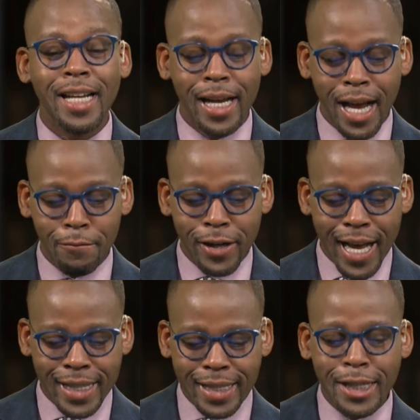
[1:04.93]
I have a
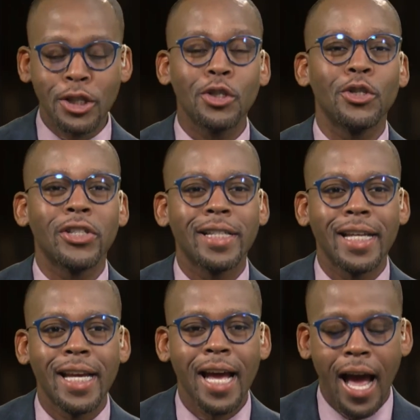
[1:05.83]
guest in studio
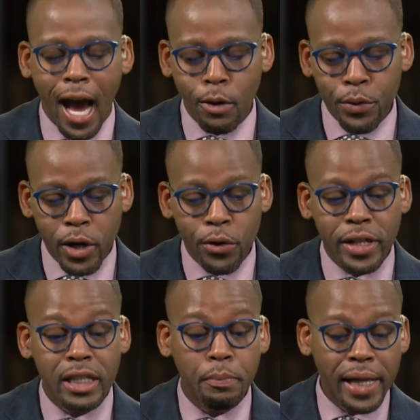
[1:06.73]
today and we are going to
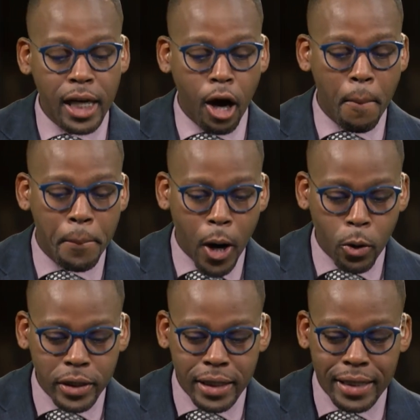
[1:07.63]
speak
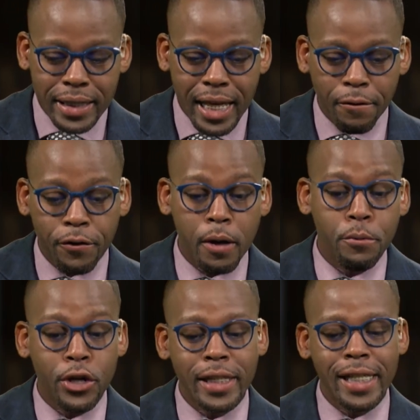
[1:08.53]
about the safe
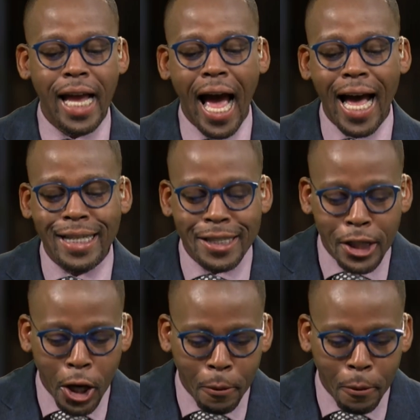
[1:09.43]
community and